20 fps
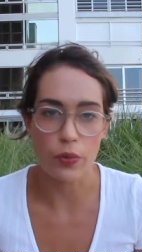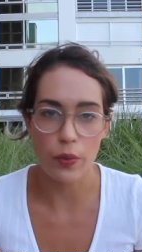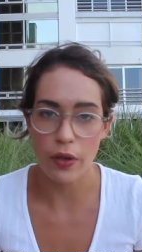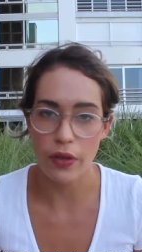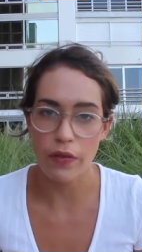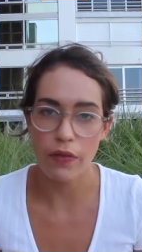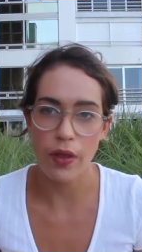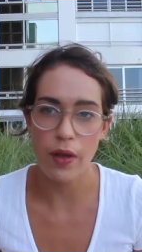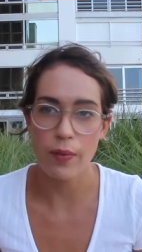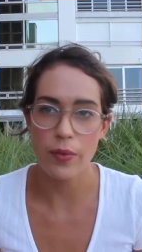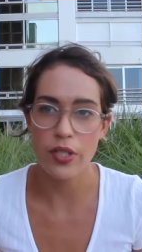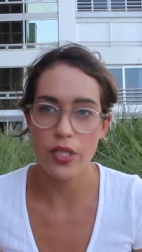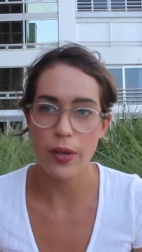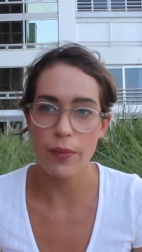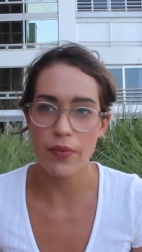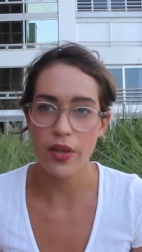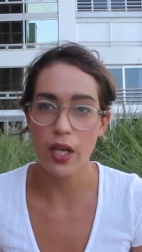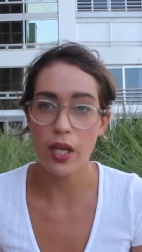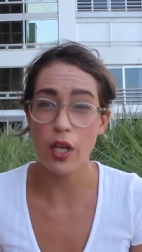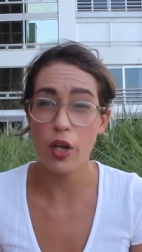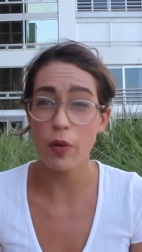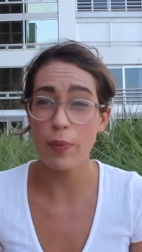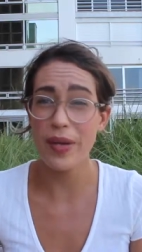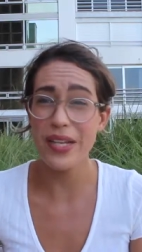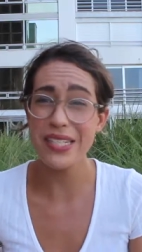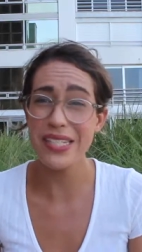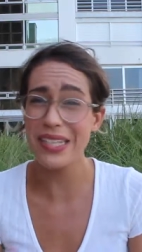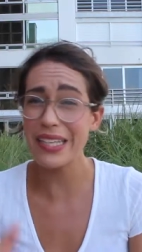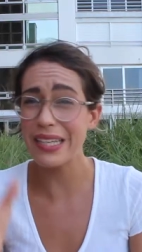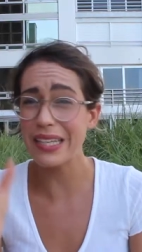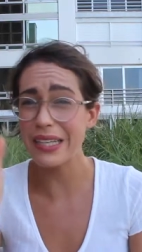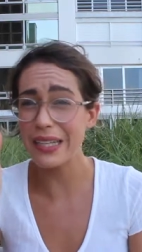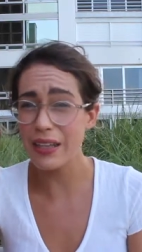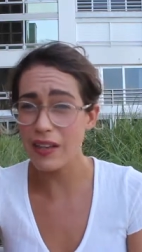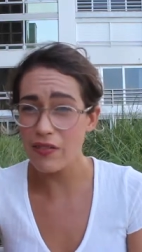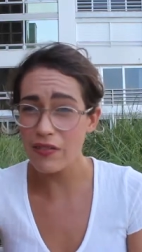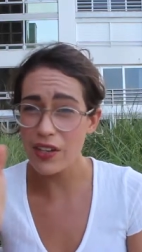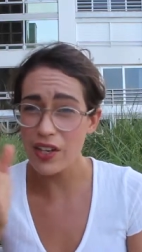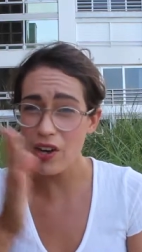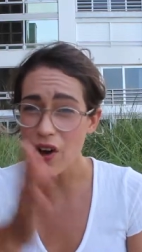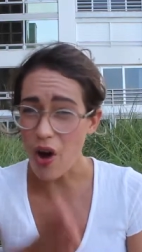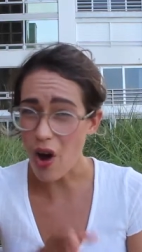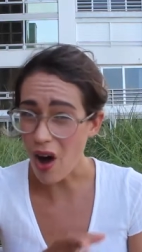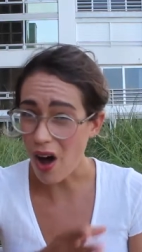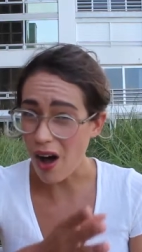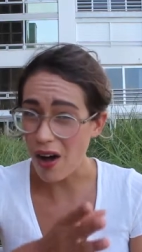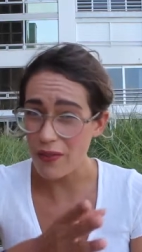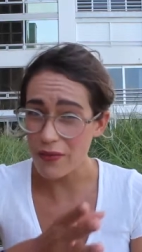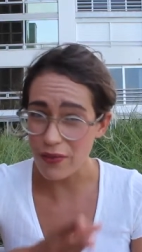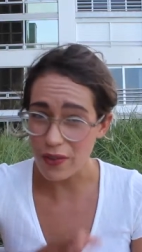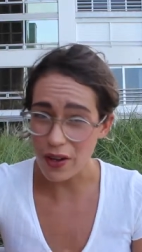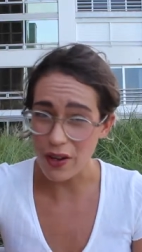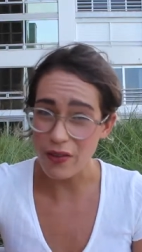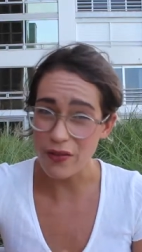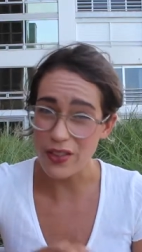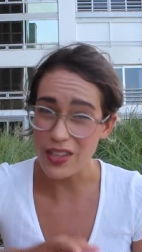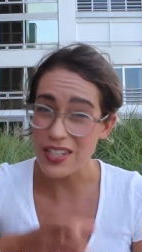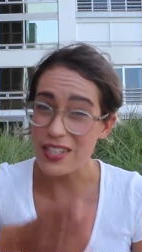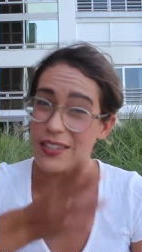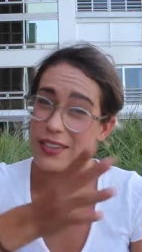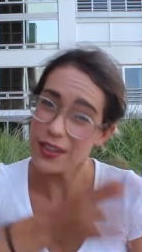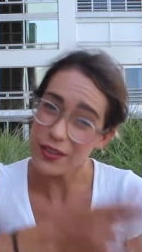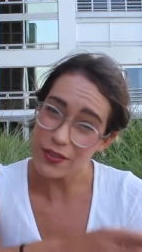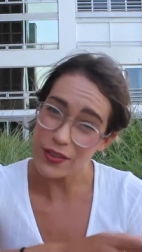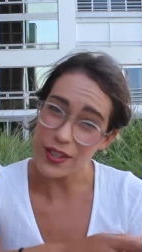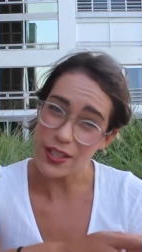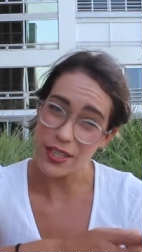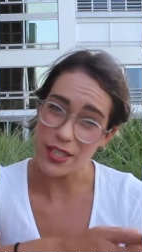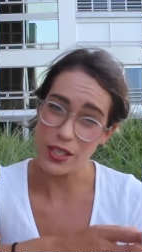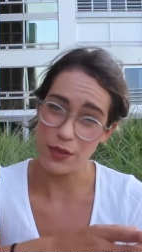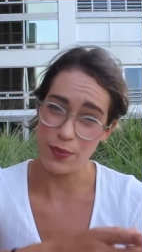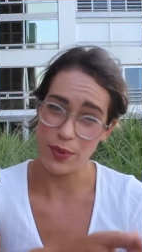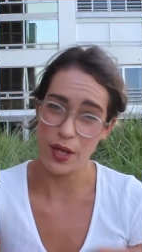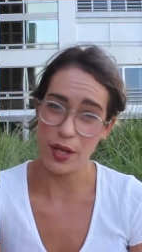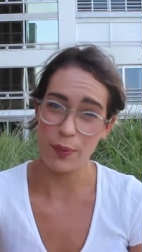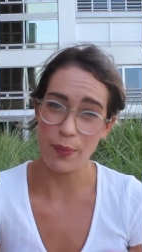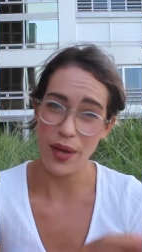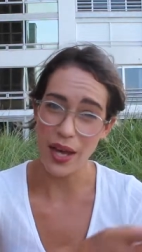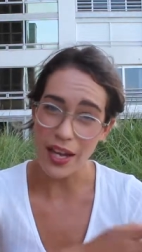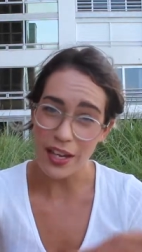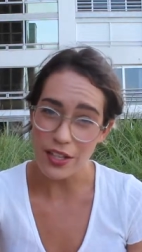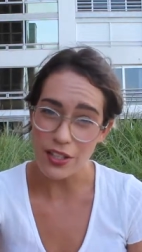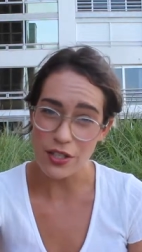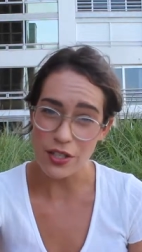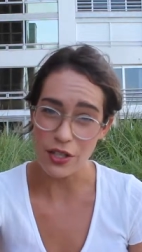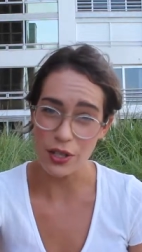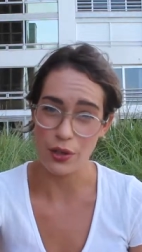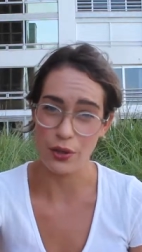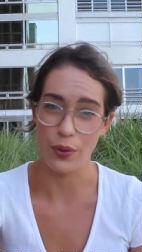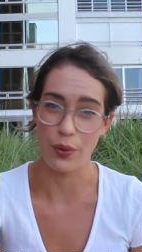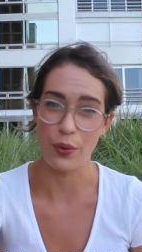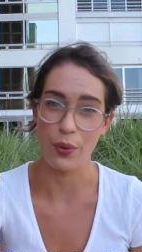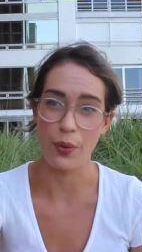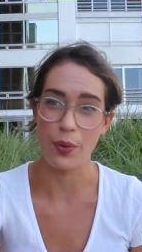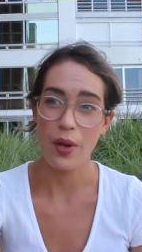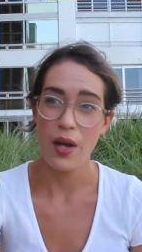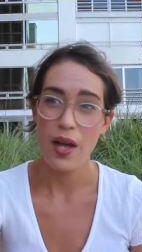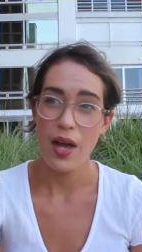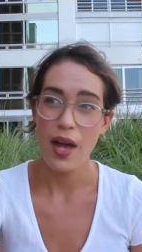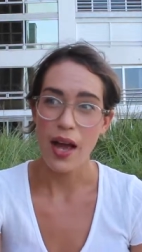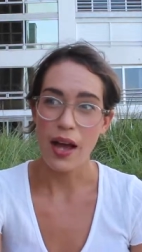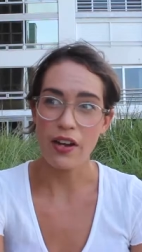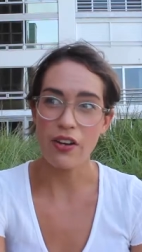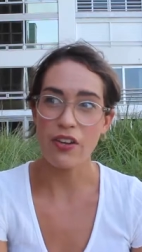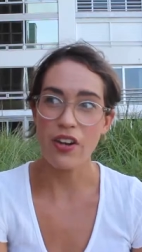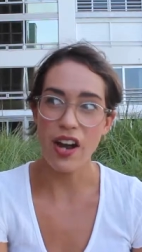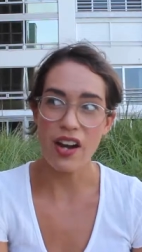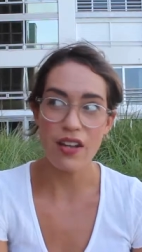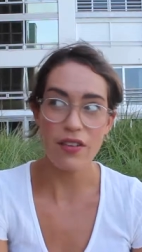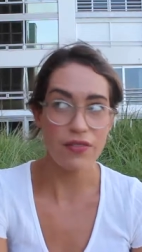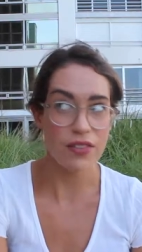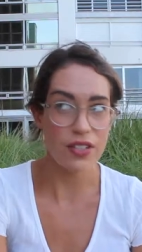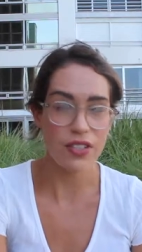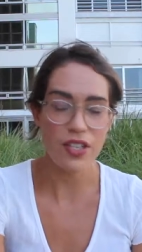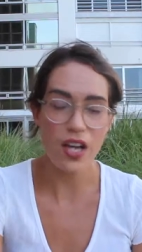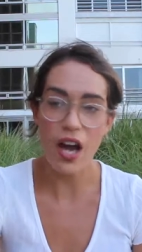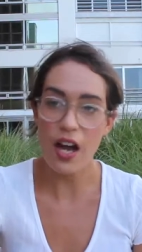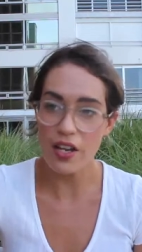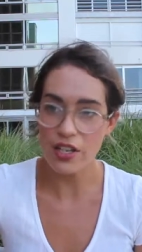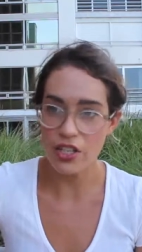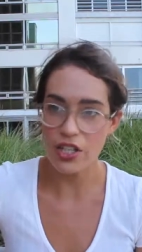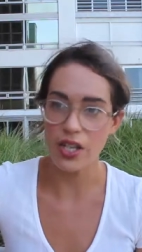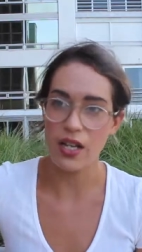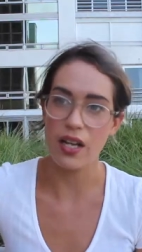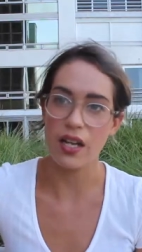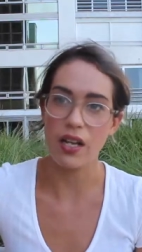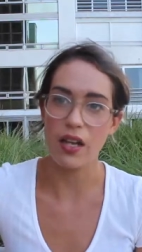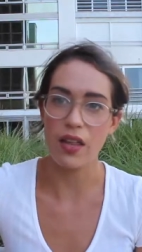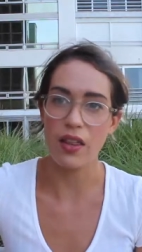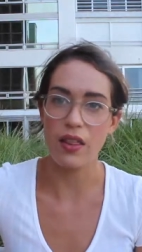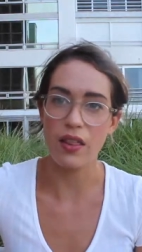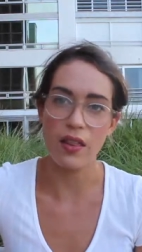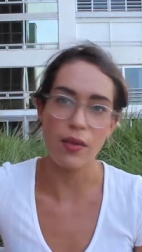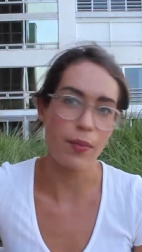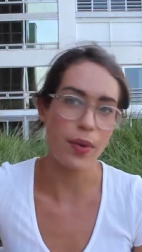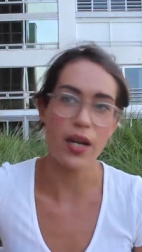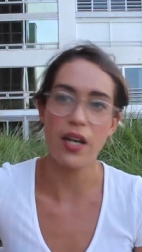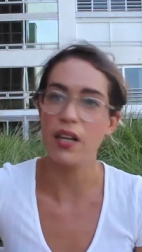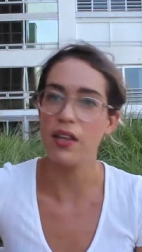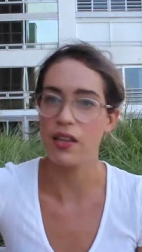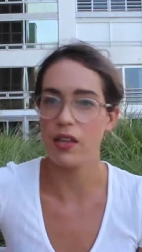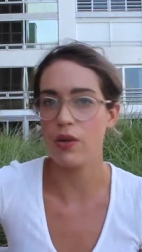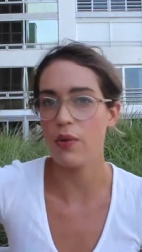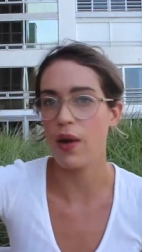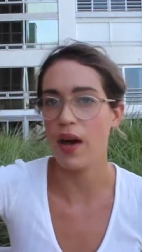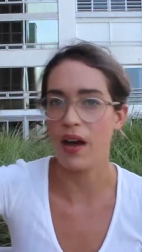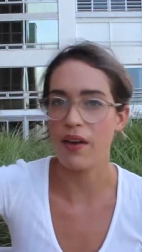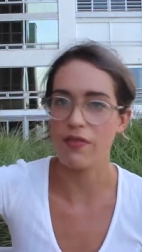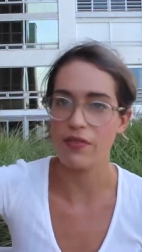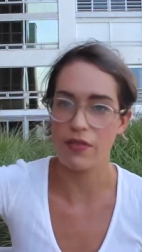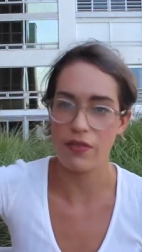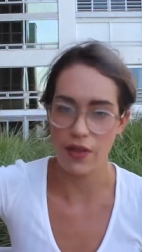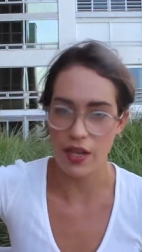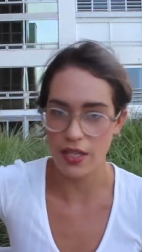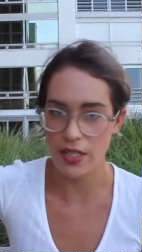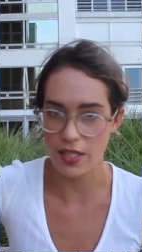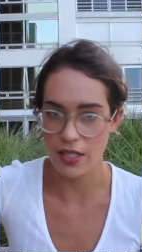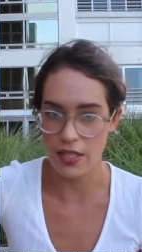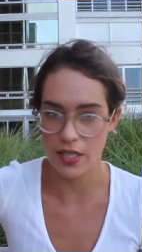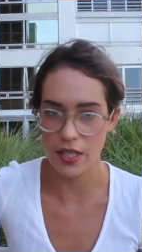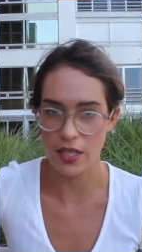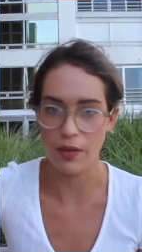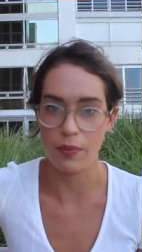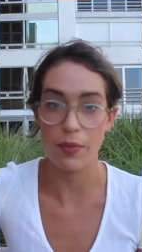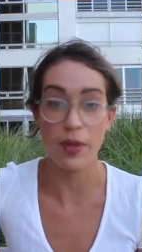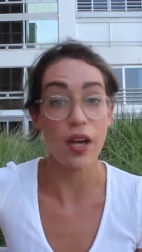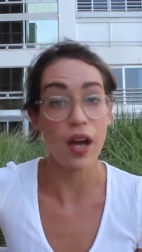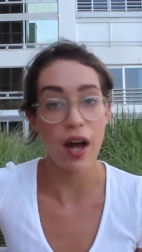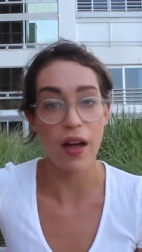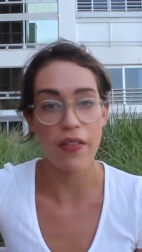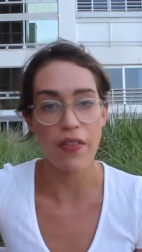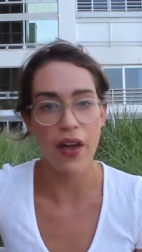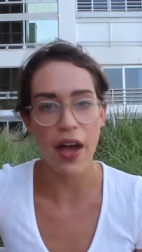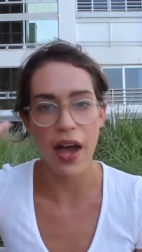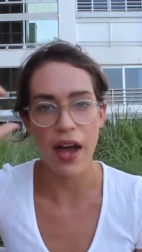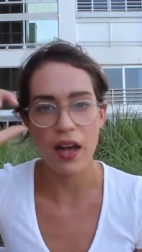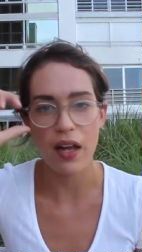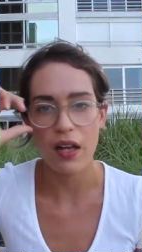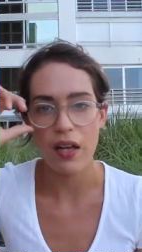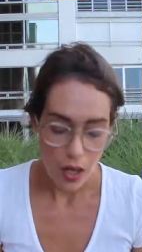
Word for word: worth of them or something, you're basically living off of the dividends being paid to you. And you're not even touching the money that you have invested beyond that.